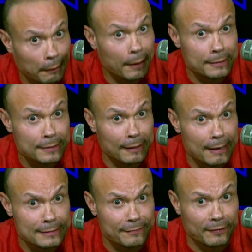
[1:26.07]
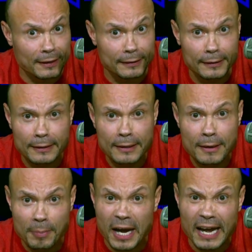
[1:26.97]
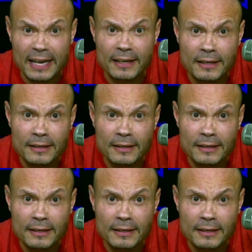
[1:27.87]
That's classified by